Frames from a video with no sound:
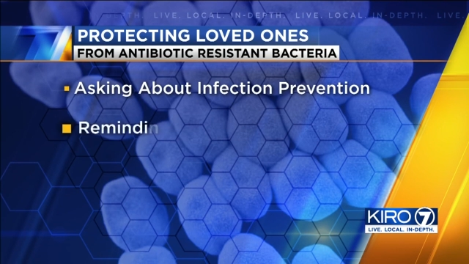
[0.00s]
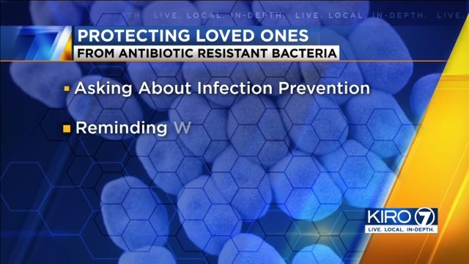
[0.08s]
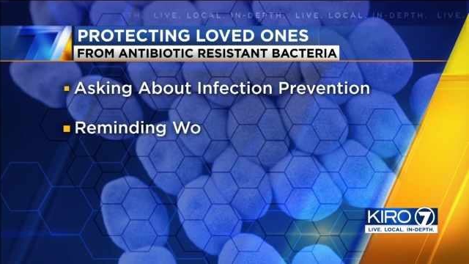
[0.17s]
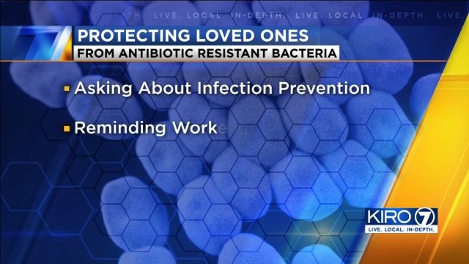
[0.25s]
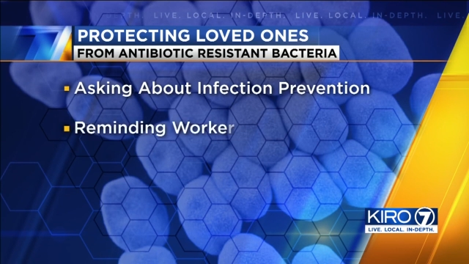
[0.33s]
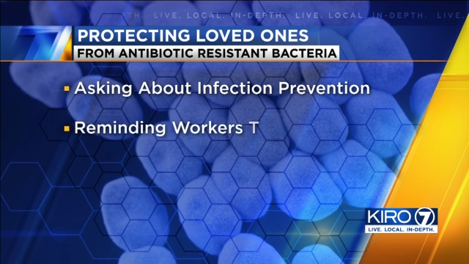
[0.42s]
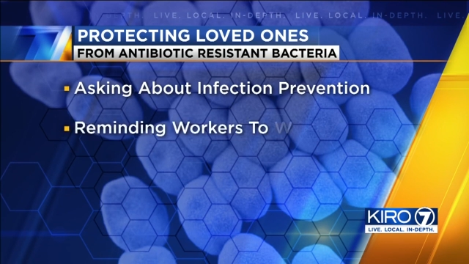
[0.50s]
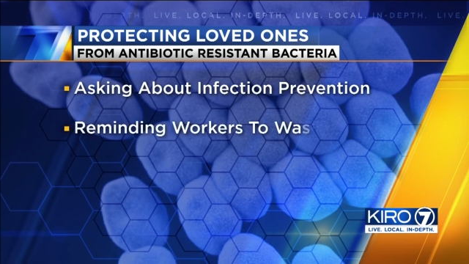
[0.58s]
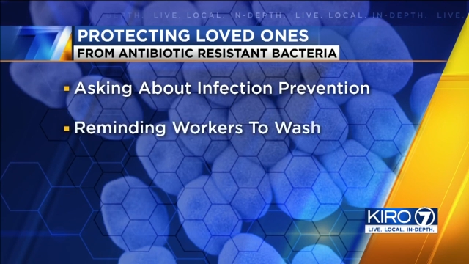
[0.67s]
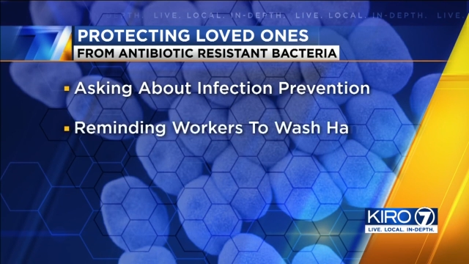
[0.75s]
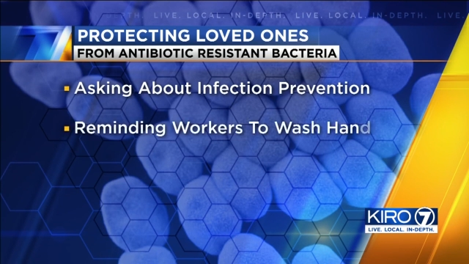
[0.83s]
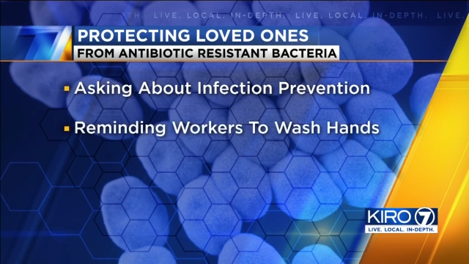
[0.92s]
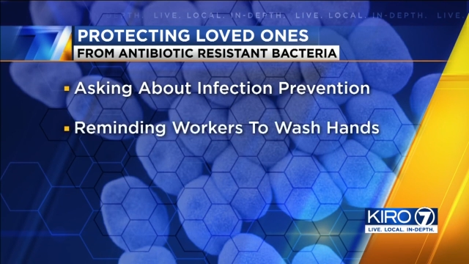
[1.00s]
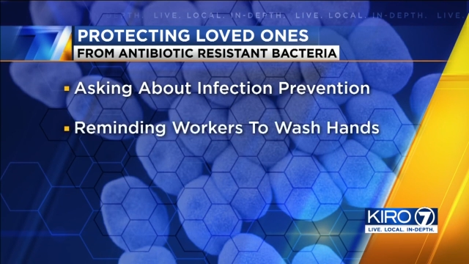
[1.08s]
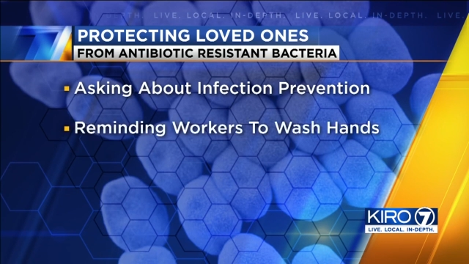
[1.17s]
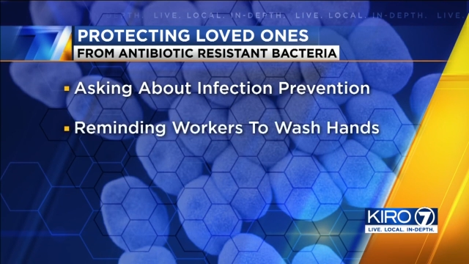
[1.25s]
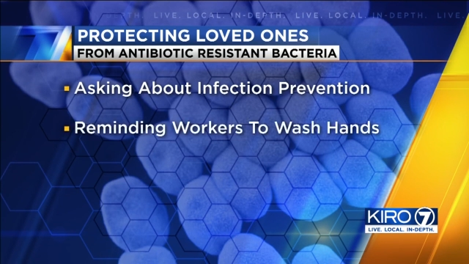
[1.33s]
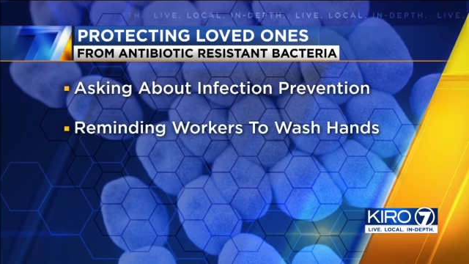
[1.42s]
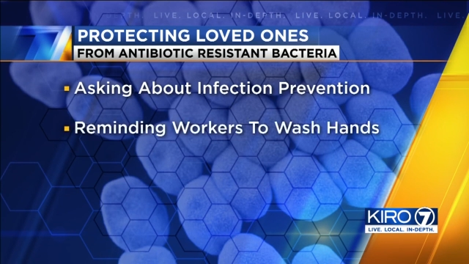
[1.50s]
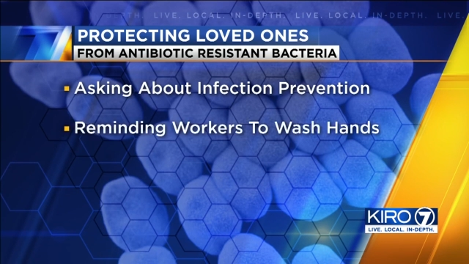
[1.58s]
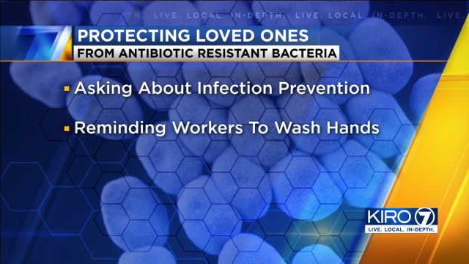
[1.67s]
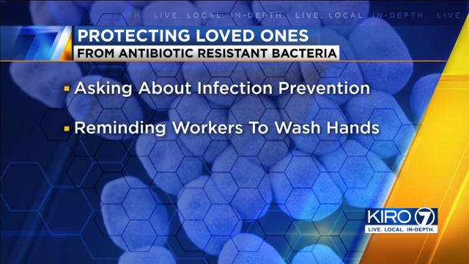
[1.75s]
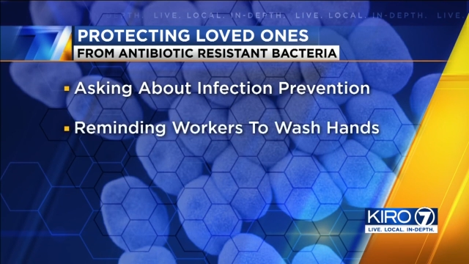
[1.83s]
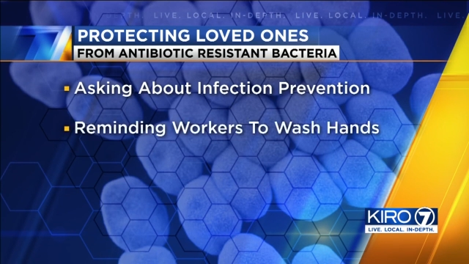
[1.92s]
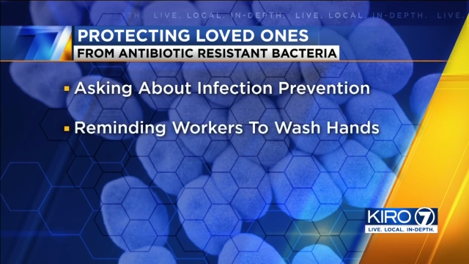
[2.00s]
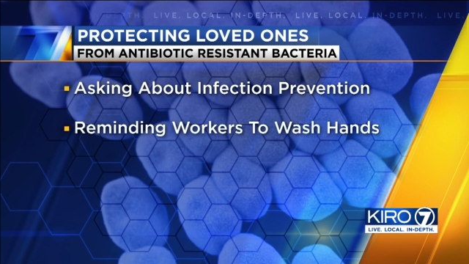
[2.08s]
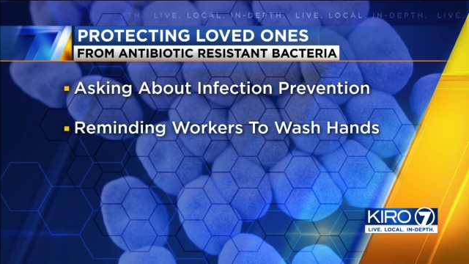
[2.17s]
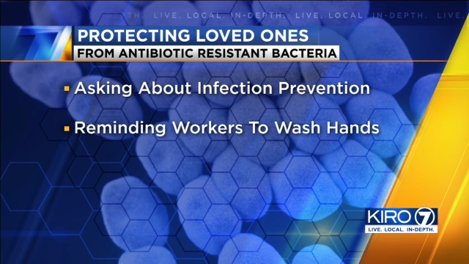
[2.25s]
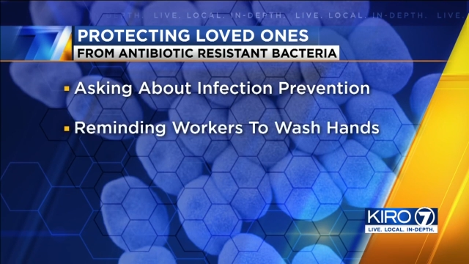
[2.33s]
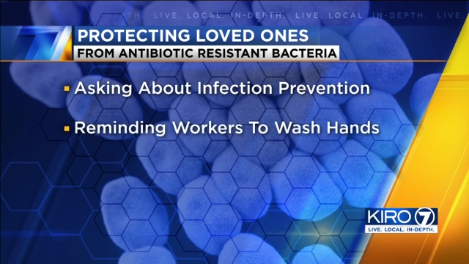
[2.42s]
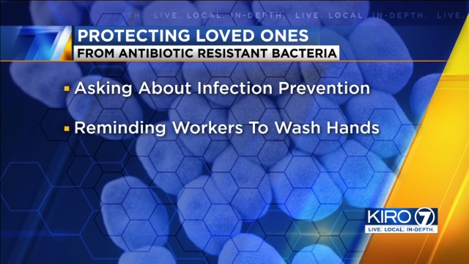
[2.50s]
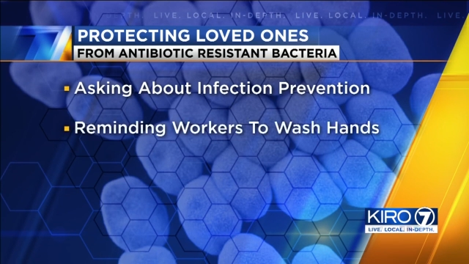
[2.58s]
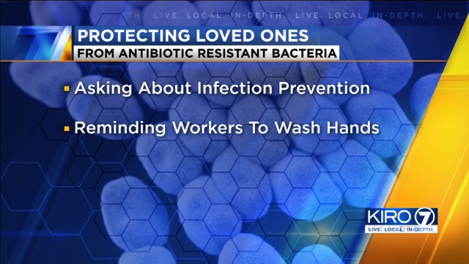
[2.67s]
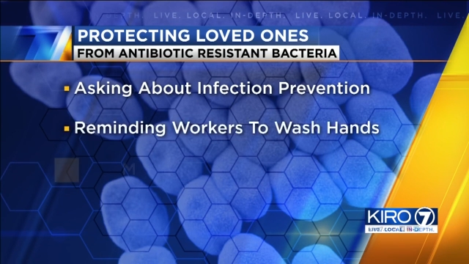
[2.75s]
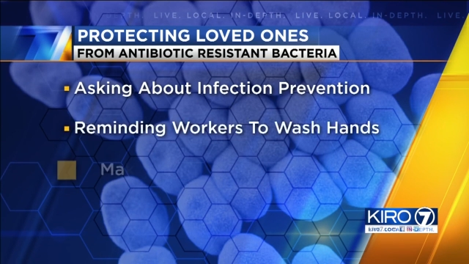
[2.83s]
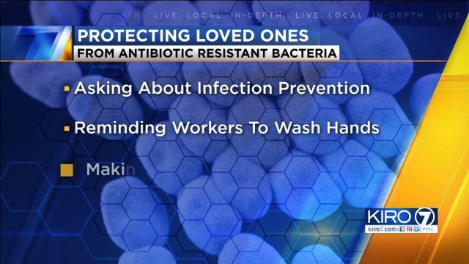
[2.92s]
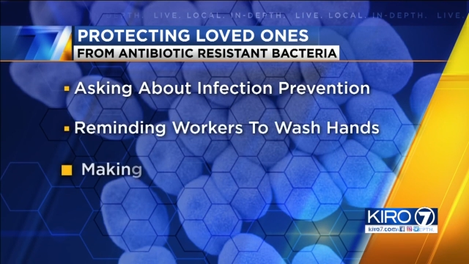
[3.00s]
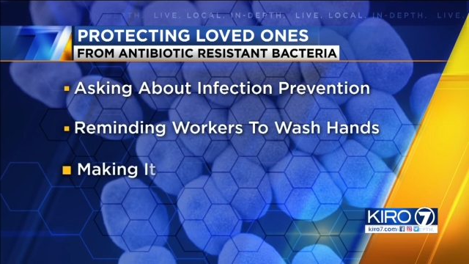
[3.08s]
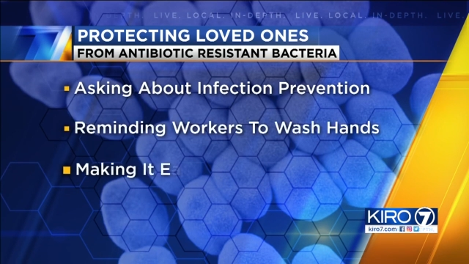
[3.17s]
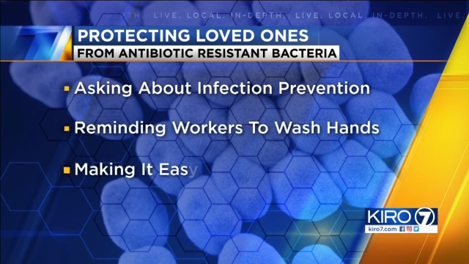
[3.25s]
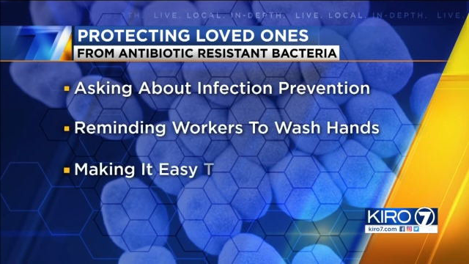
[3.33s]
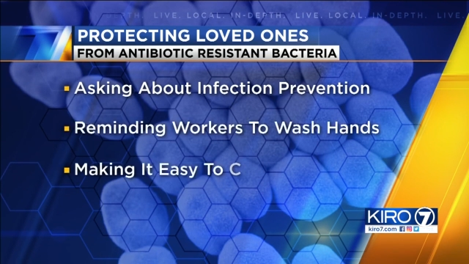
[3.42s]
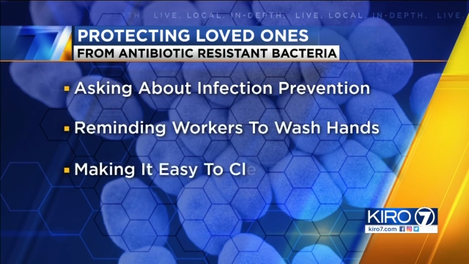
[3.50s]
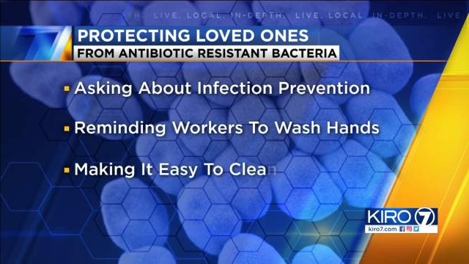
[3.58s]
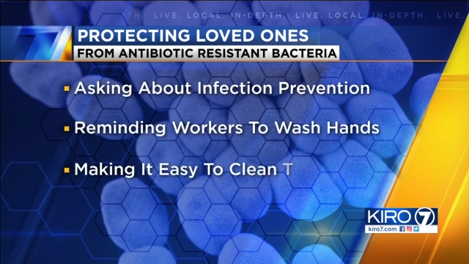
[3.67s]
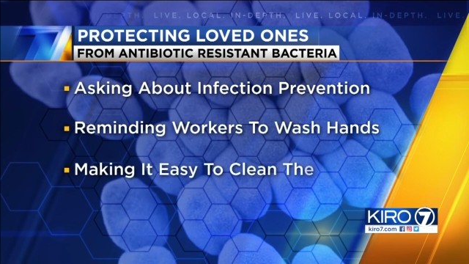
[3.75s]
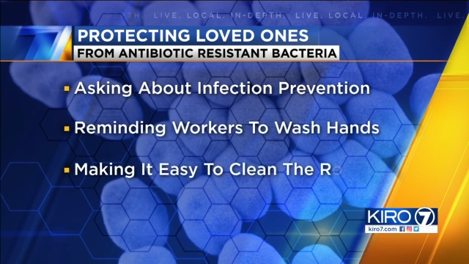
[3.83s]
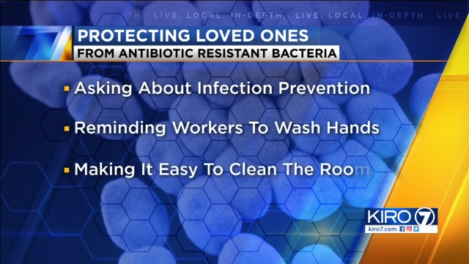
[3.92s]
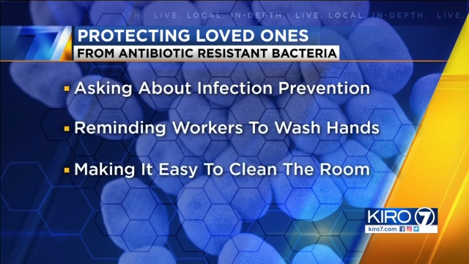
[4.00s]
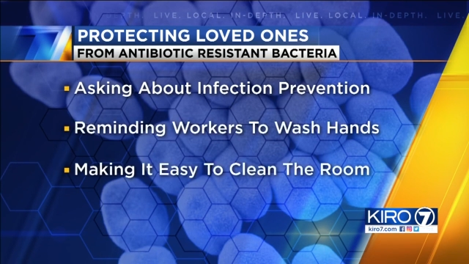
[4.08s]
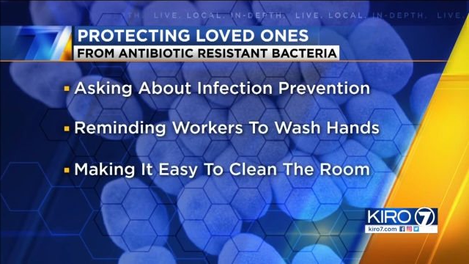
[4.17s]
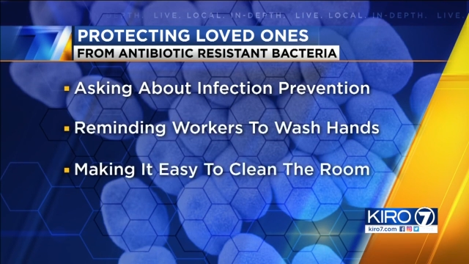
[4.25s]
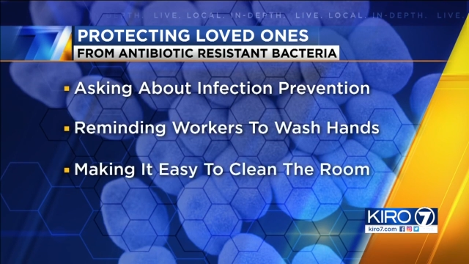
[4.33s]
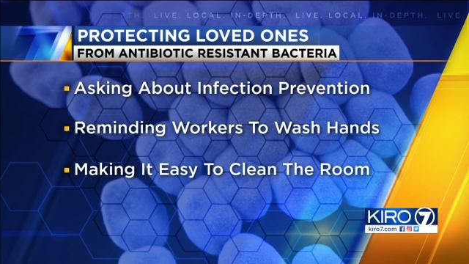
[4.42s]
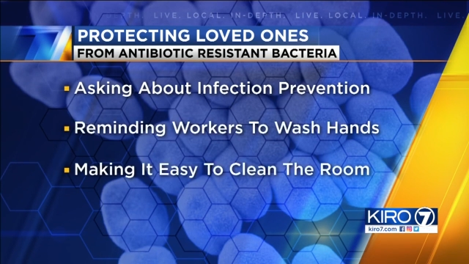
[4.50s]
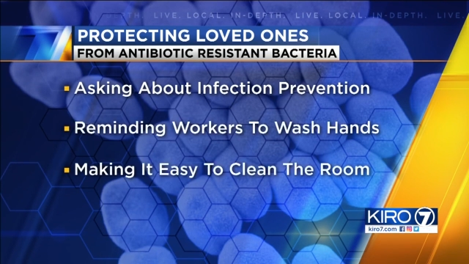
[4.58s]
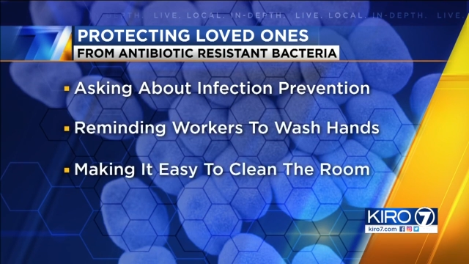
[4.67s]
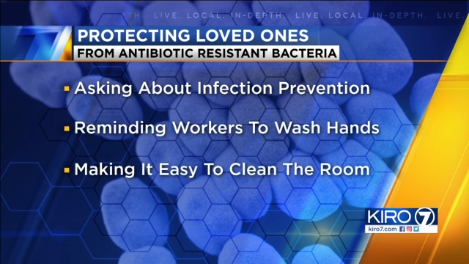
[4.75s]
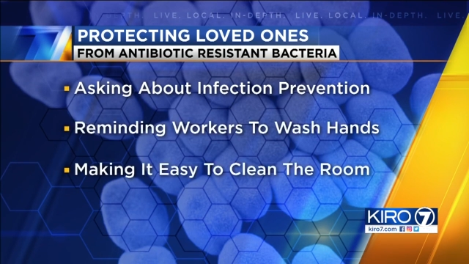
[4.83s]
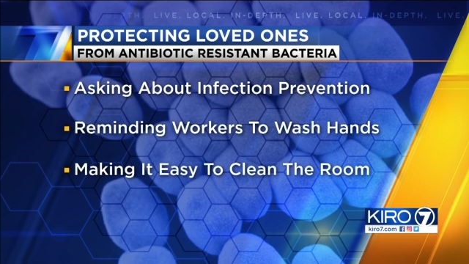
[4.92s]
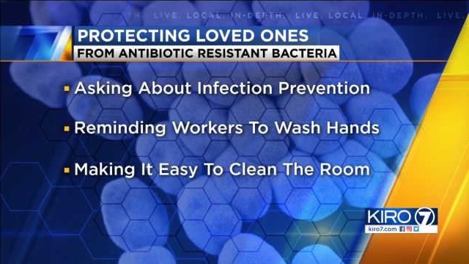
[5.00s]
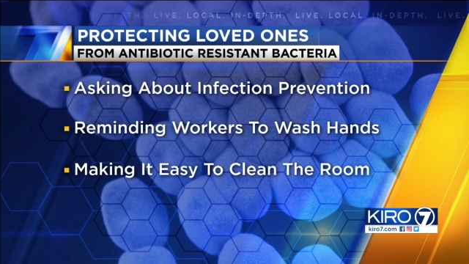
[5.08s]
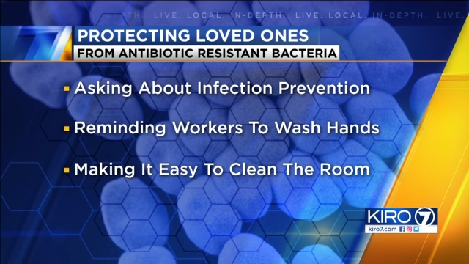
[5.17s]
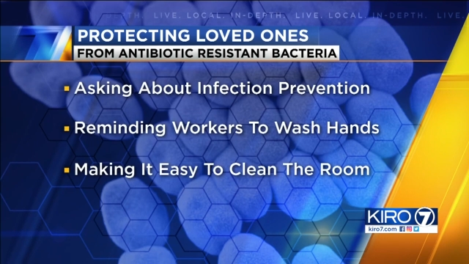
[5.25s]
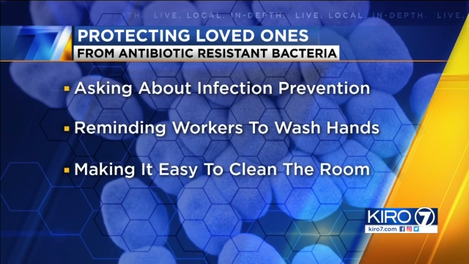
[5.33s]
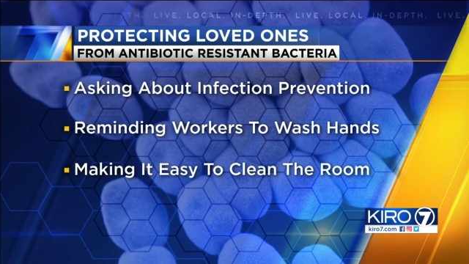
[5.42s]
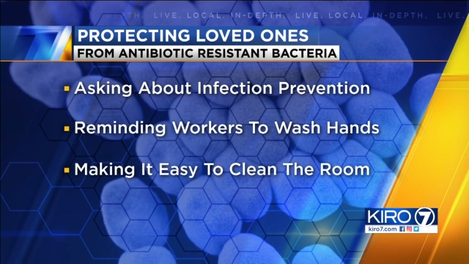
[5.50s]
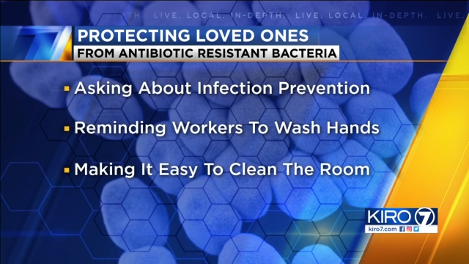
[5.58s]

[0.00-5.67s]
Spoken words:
Nobody's mouth can be seen.